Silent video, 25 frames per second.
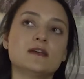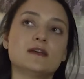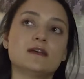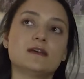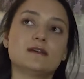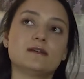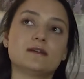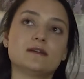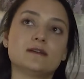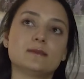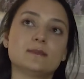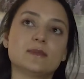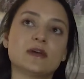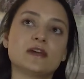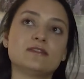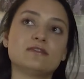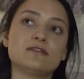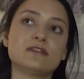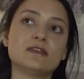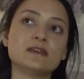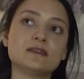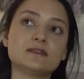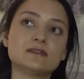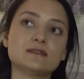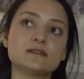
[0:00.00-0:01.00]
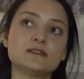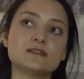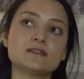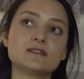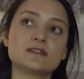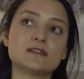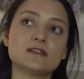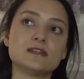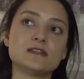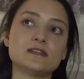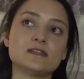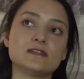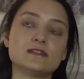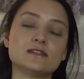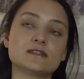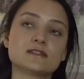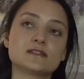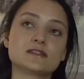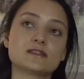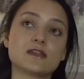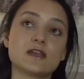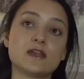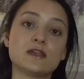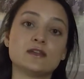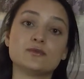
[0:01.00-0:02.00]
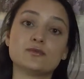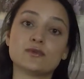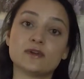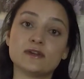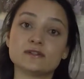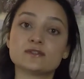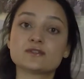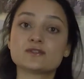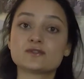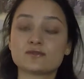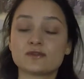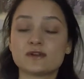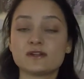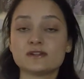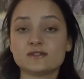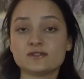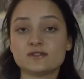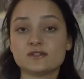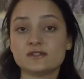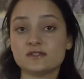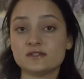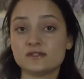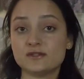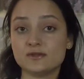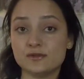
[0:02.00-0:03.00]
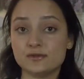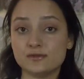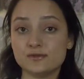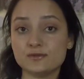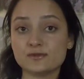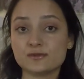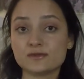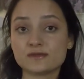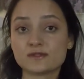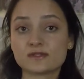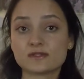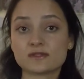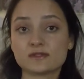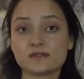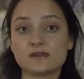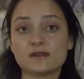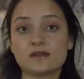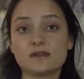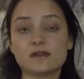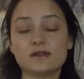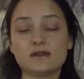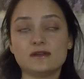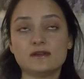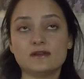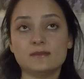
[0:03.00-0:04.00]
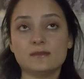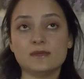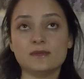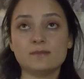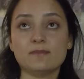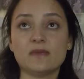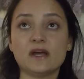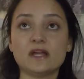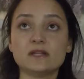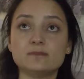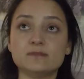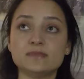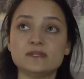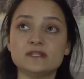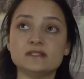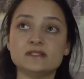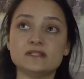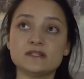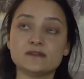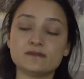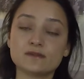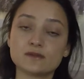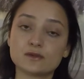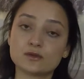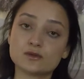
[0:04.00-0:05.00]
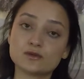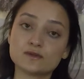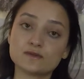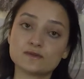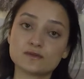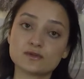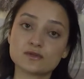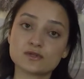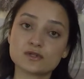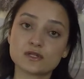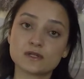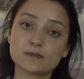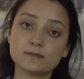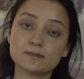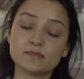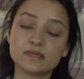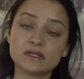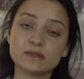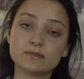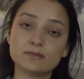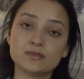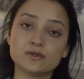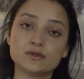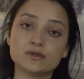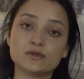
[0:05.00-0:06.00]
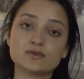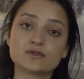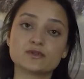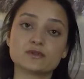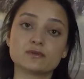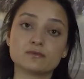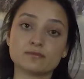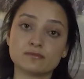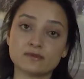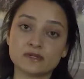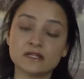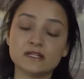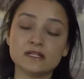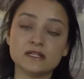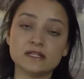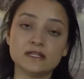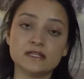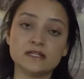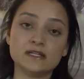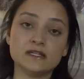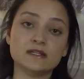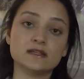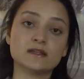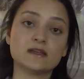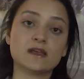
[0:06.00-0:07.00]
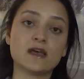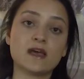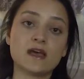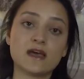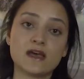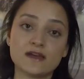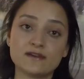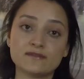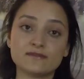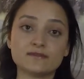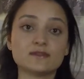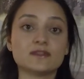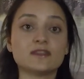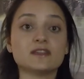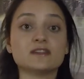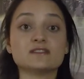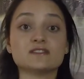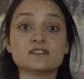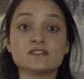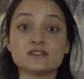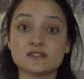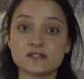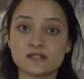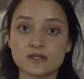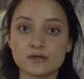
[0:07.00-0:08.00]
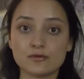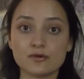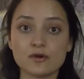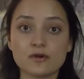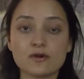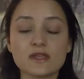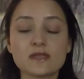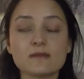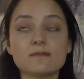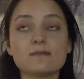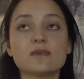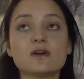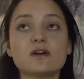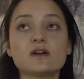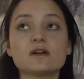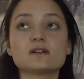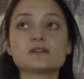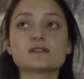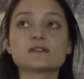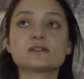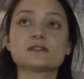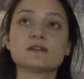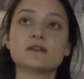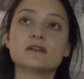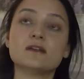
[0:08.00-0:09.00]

I think this is a great strategy to use. It might be difficult for some people to really have that 0 inbox,